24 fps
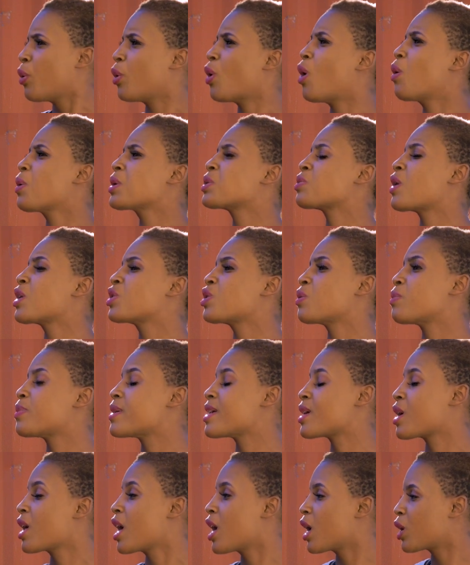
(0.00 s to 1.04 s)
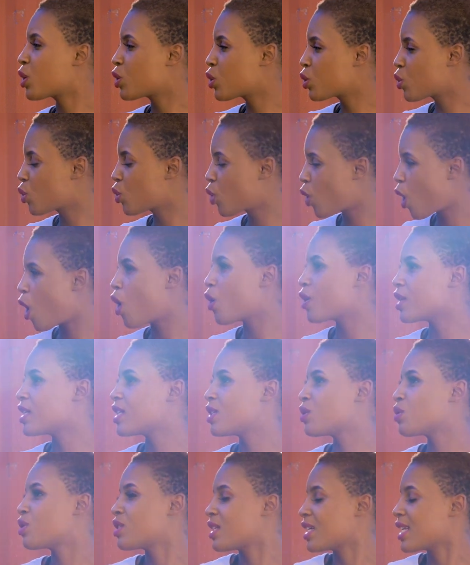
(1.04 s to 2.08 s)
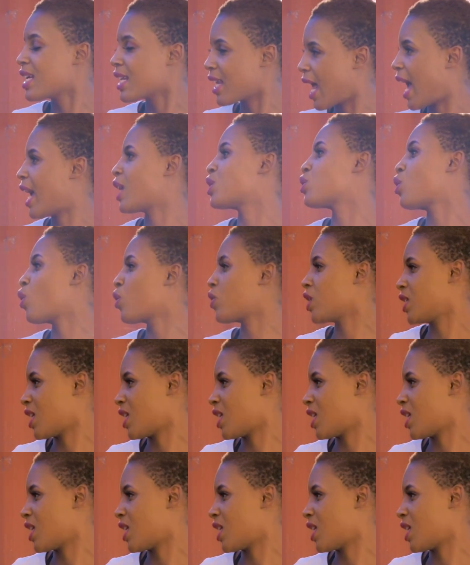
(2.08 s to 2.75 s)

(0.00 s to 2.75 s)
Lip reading: We always want to be called Sustini right all the